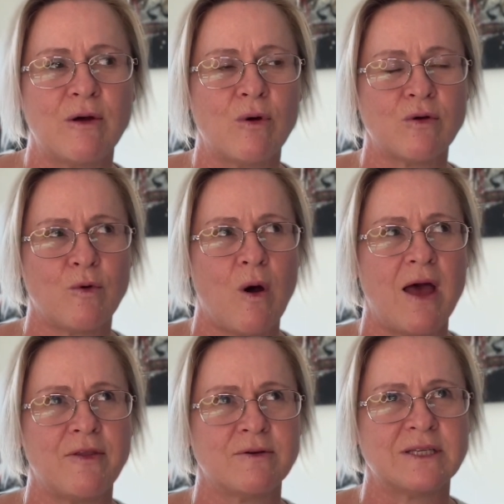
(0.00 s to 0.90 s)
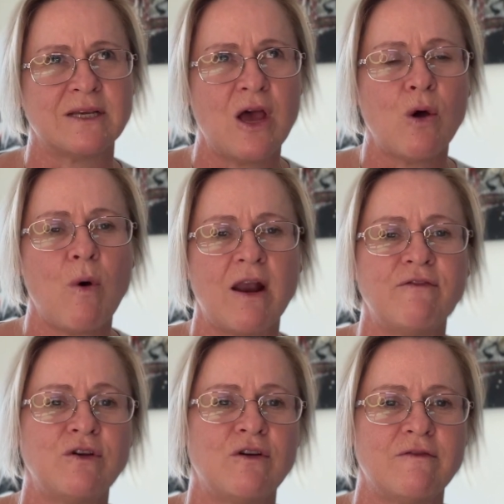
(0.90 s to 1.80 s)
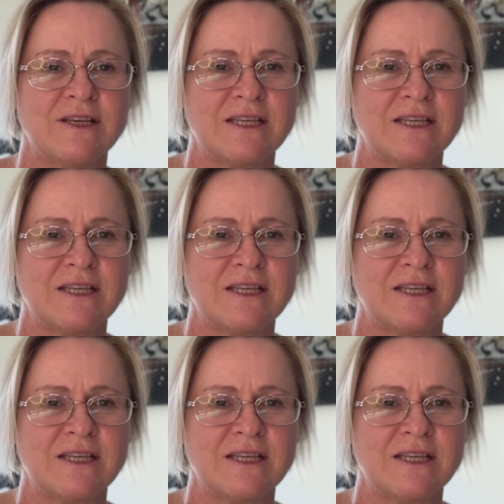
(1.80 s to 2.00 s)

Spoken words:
there was quite a few of us